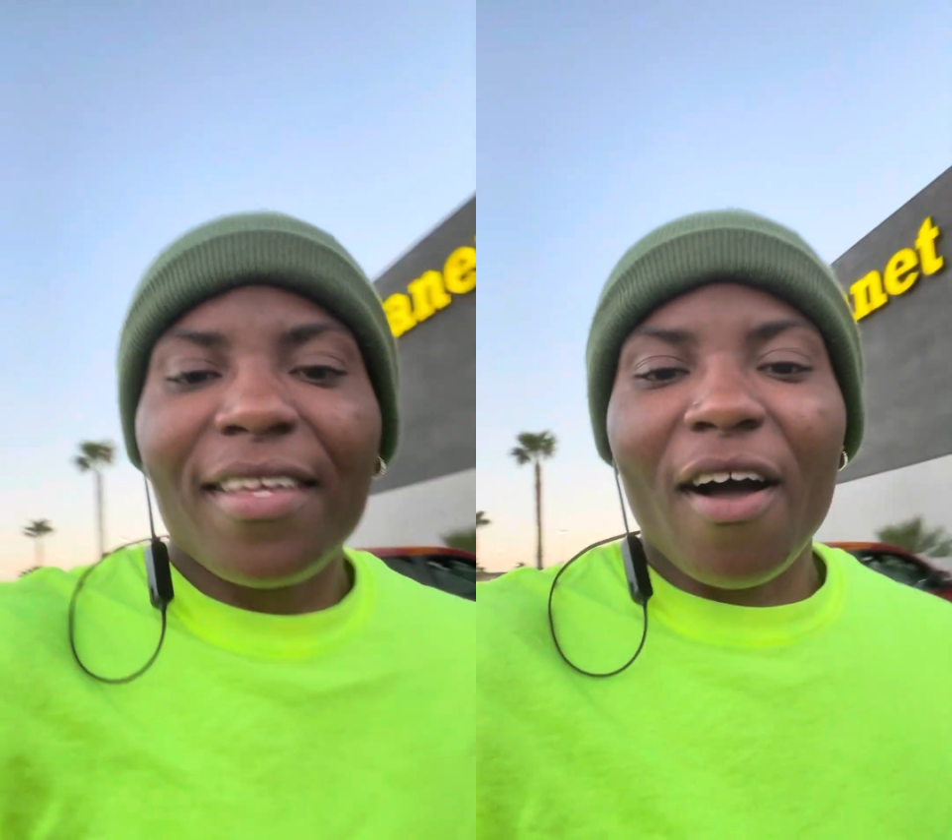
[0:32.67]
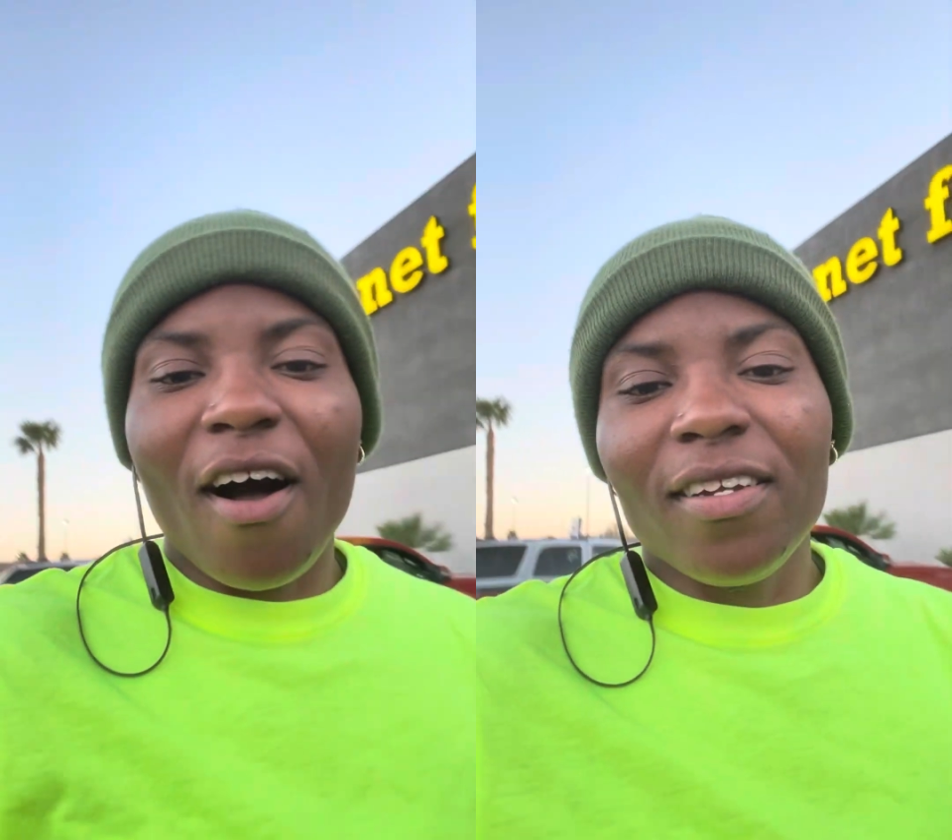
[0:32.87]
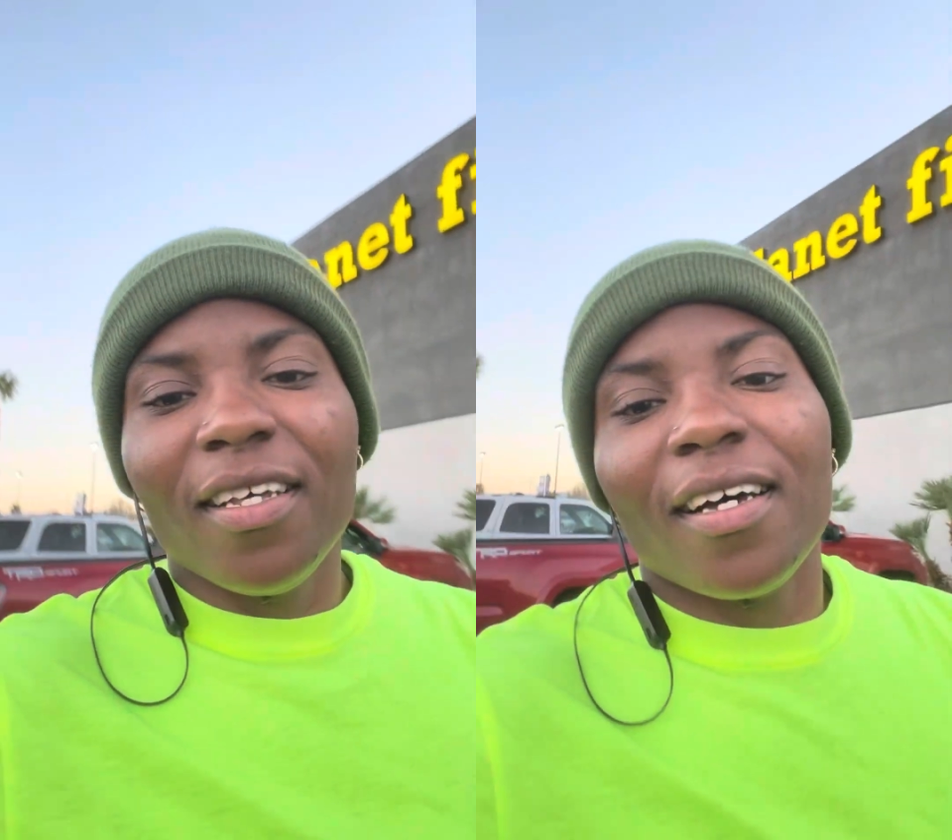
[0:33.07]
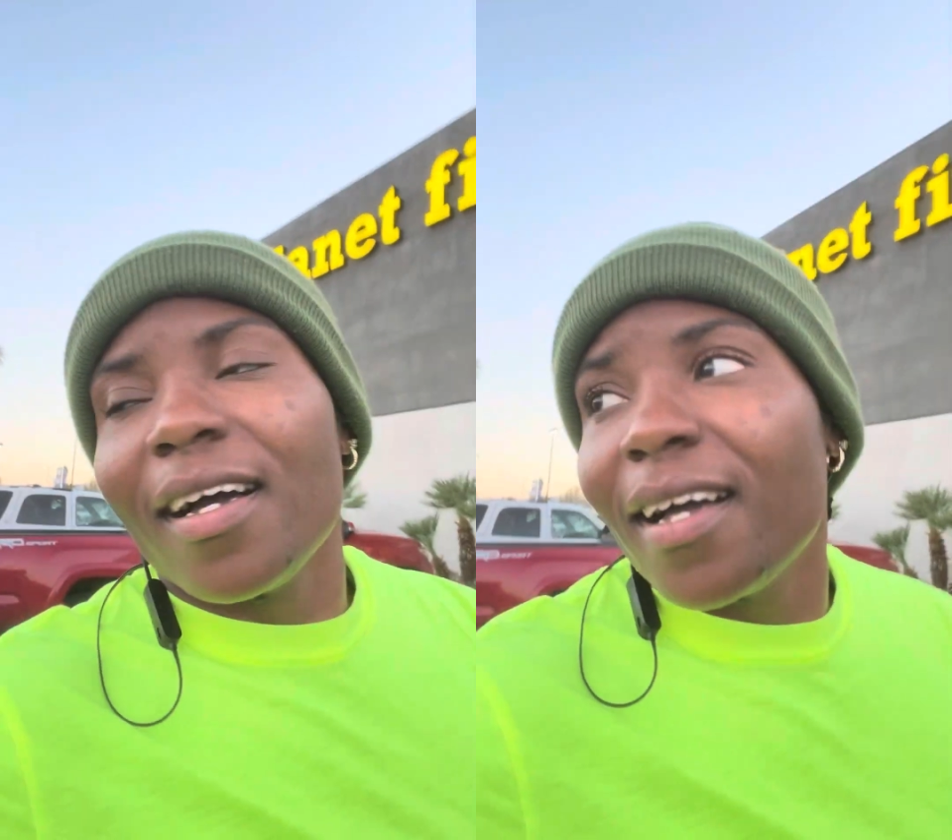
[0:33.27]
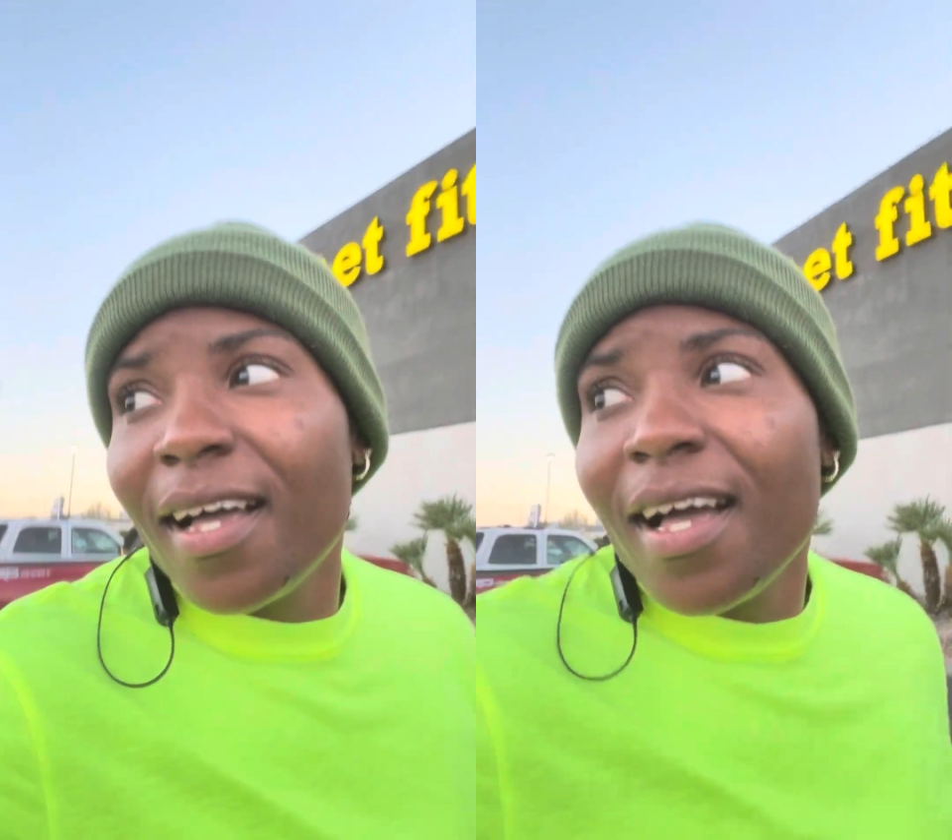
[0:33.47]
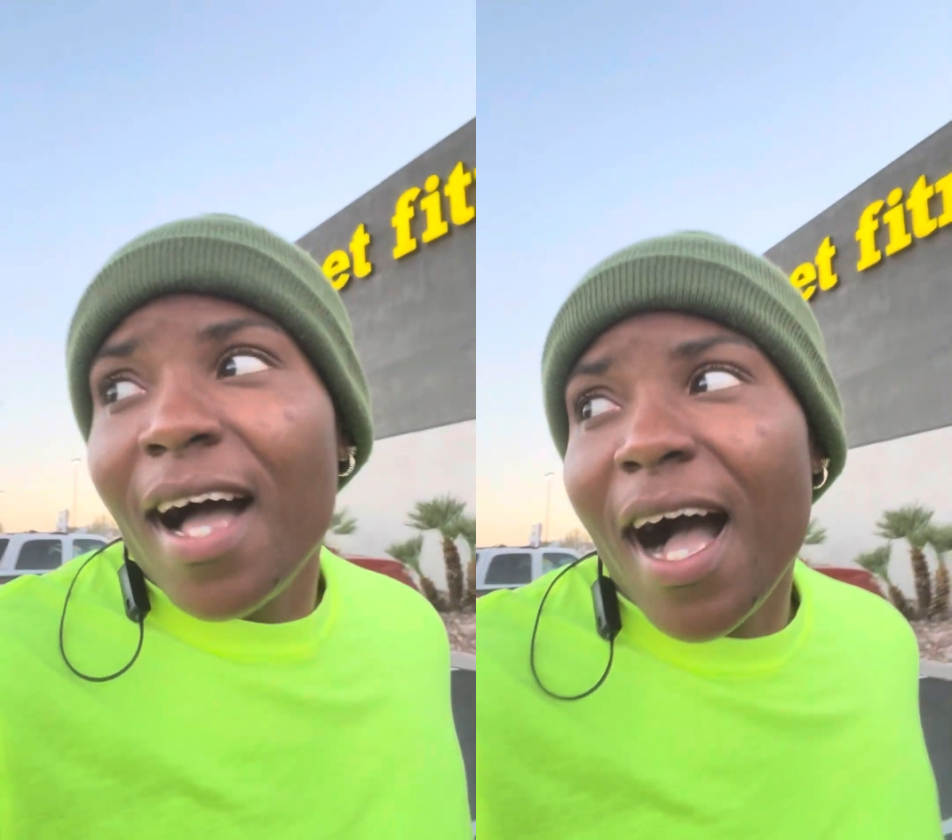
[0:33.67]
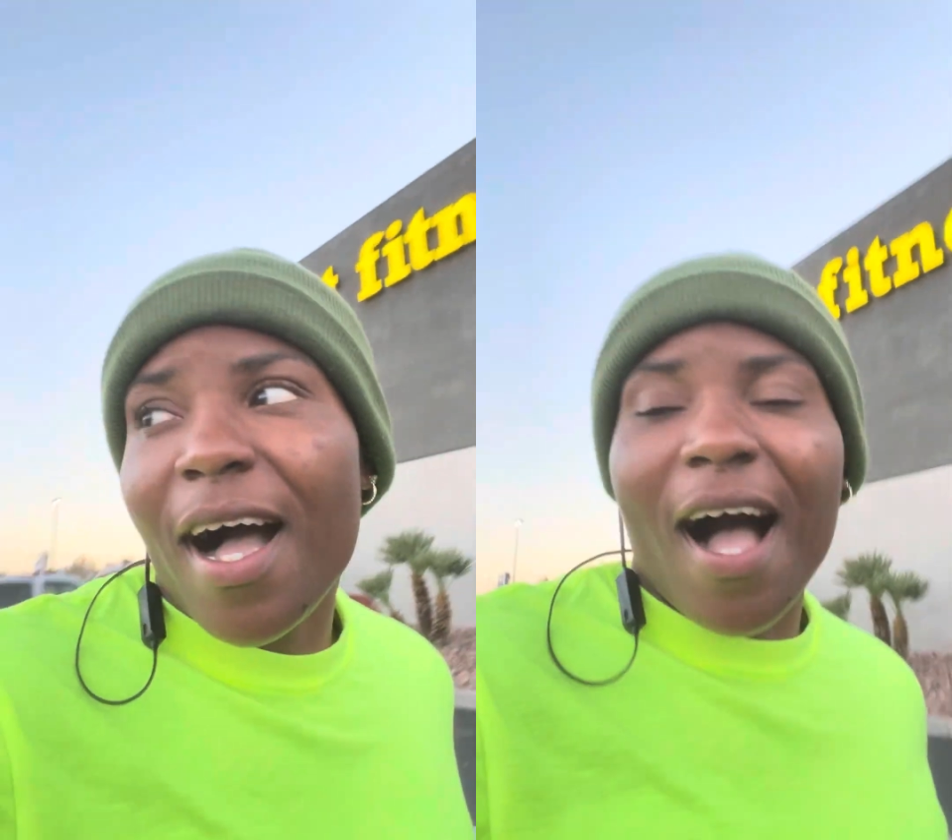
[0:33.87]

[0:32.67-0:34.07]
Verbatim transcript: y'all look, I,